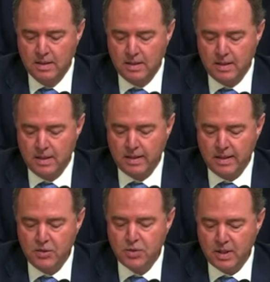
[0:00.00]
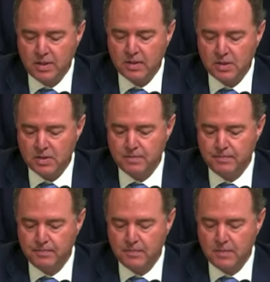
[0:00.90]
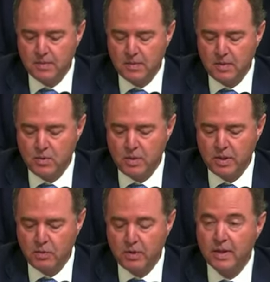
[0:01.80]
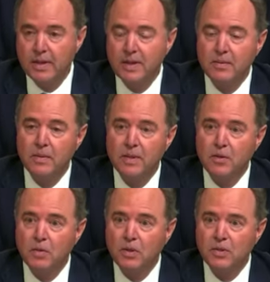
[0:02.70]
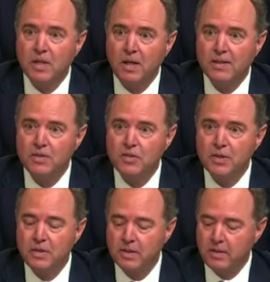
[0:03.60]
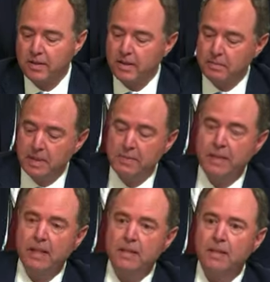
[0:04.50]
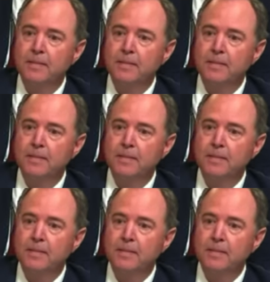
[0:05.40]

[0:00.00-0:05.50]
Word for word: Uh, can you tell us what you were thinking when you were losing oxygen and thought that might be the end?